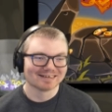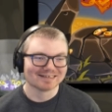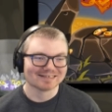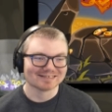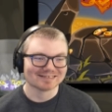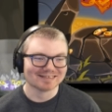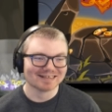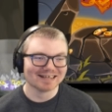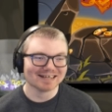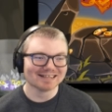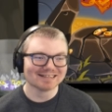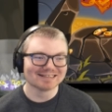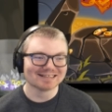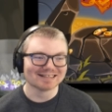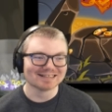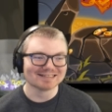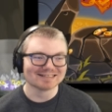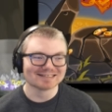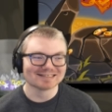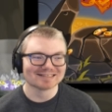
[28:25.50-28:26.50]
As your hand
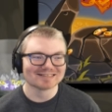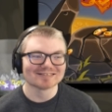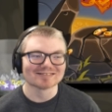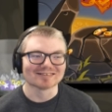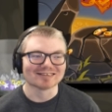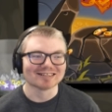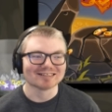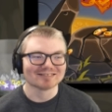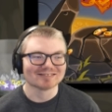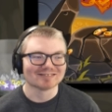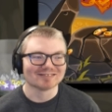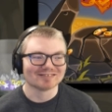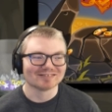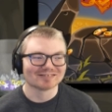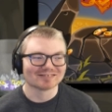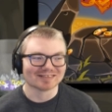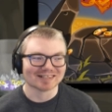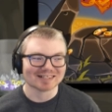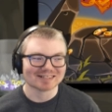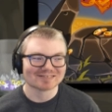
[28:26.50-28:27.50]
touches the shrine, gold
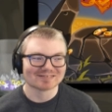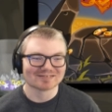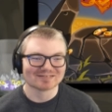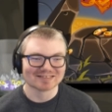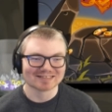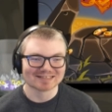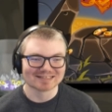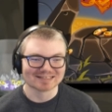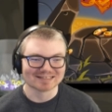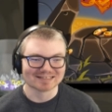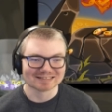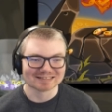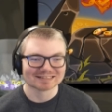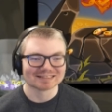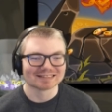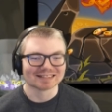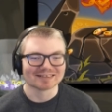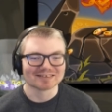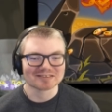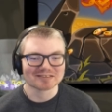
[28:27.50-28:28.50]
rains from the ceiling,
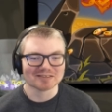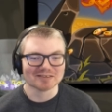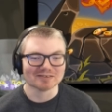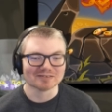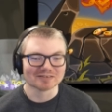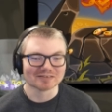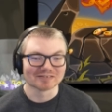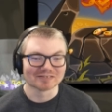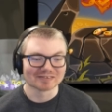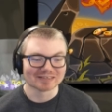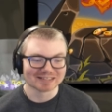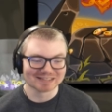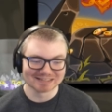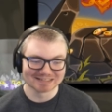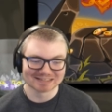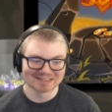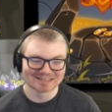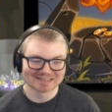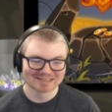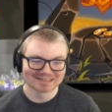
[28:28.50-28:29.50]
showering you in
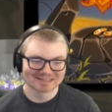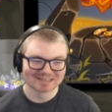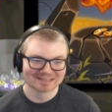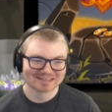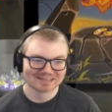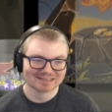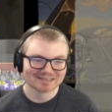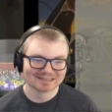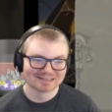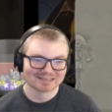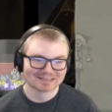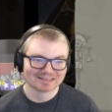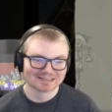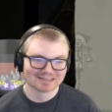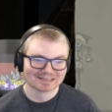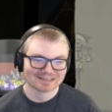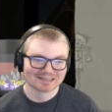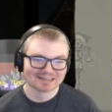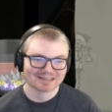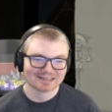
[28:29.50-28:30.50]
riches.
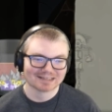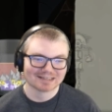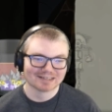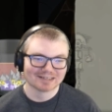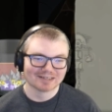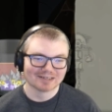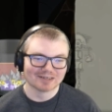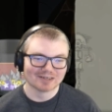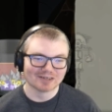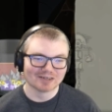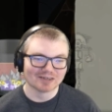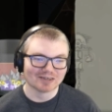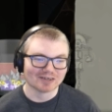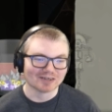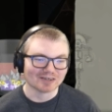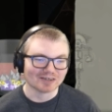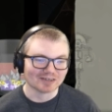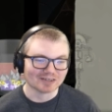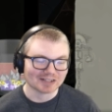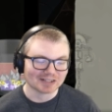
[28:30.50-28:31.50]

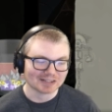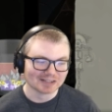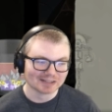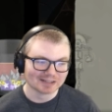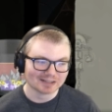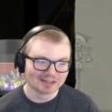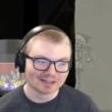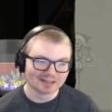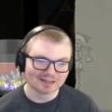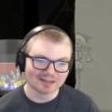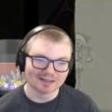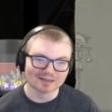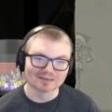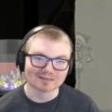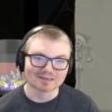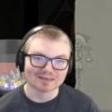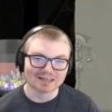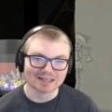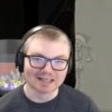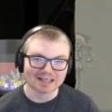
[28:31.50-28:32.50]
Oh,
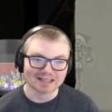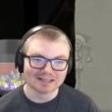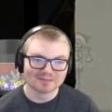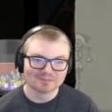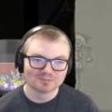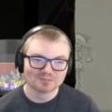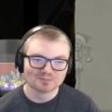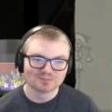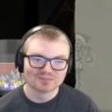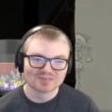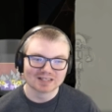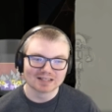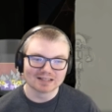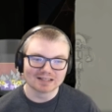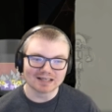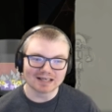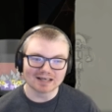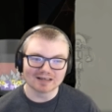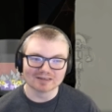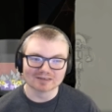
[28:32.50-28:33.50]
alright.
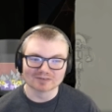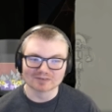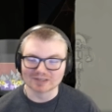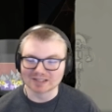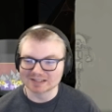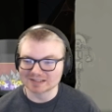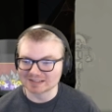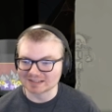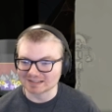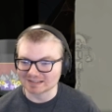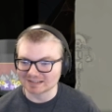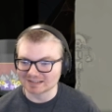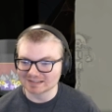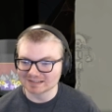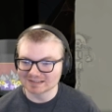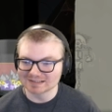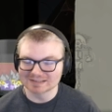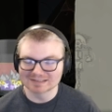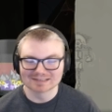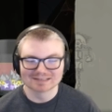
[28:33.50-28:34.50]
Now the question
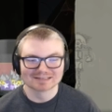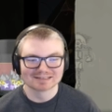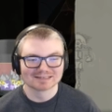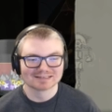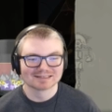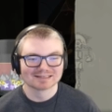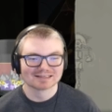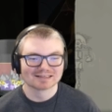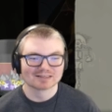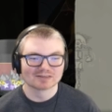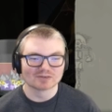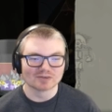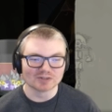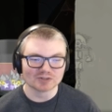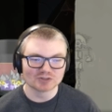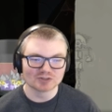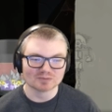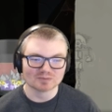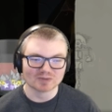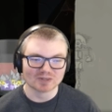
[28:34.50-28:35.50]
is,
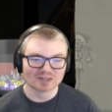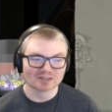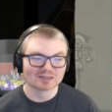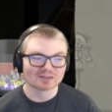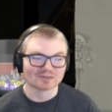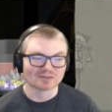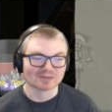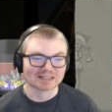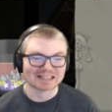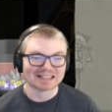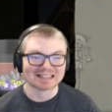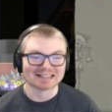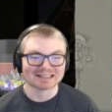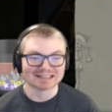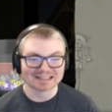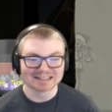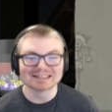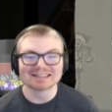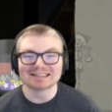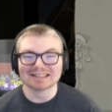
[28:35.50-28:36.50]
question mark or
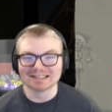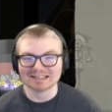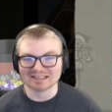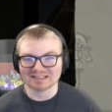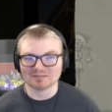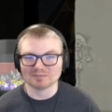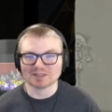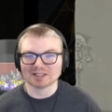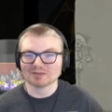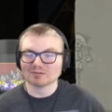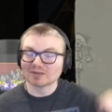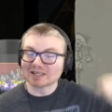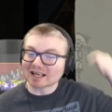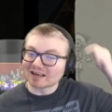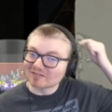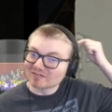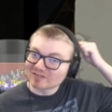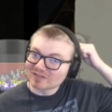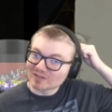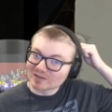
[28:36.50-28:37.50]
elite enemy? We
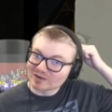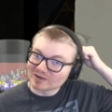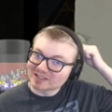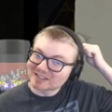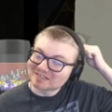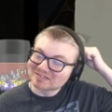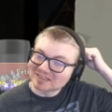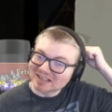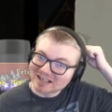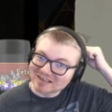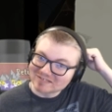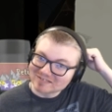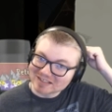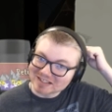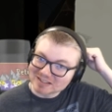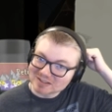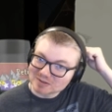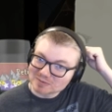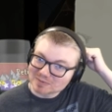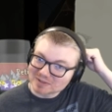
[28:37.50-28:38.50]
have 35
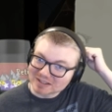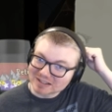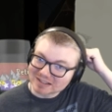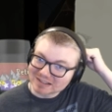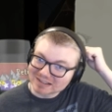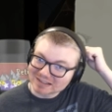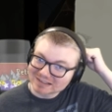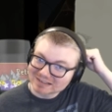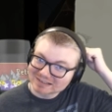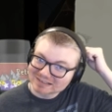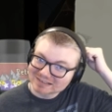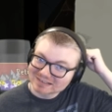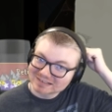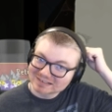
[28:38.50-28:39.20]
HP.